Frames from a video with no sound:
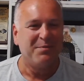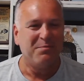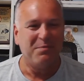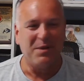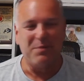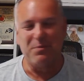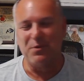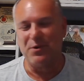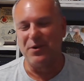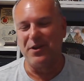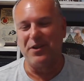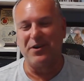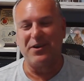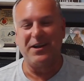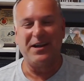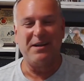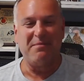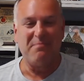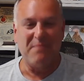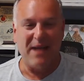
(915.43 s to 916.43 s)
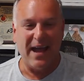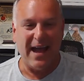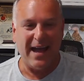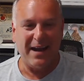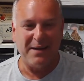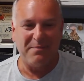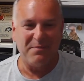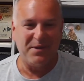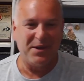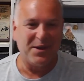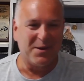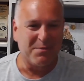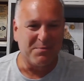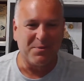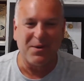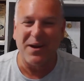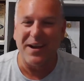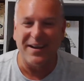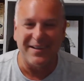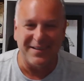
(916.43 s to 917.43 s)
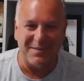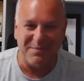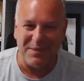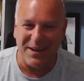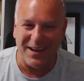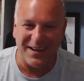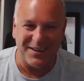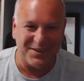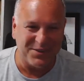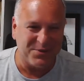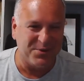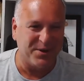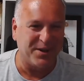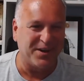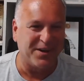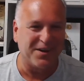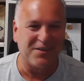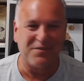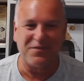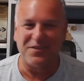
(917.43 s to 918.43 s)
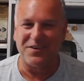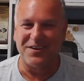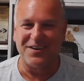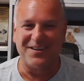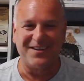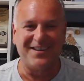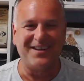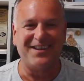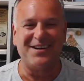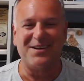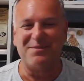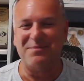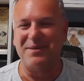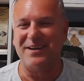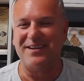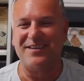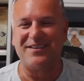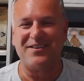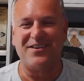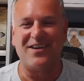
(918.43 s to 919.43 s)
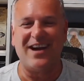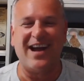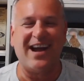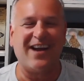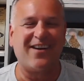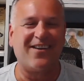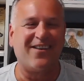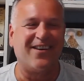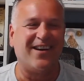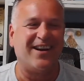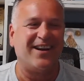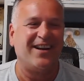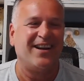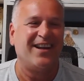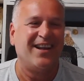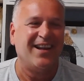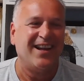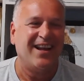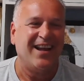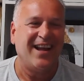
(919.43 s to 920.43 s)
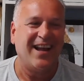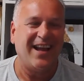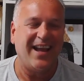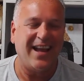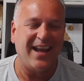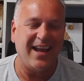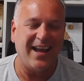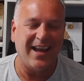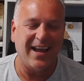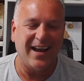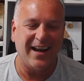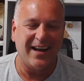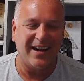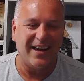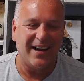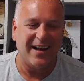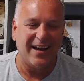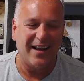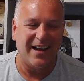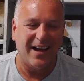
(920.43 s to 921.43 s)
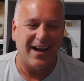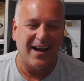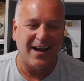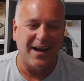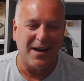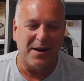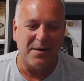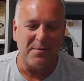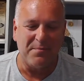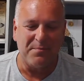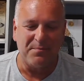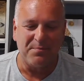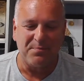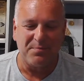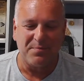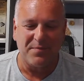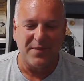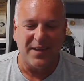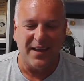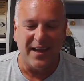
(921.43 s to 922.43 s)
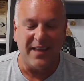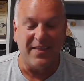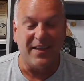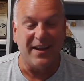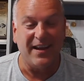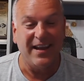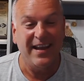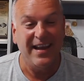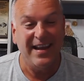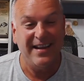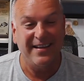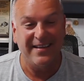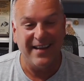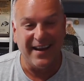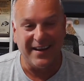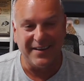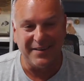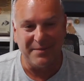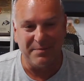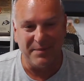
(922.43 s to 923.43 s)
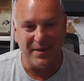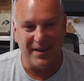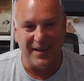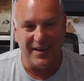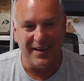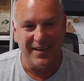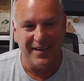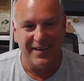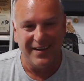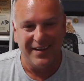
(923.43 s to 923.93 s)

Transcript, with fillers: people were either getting mad at me or praising me on Twitter for, you know, being so accurate. And then he texts me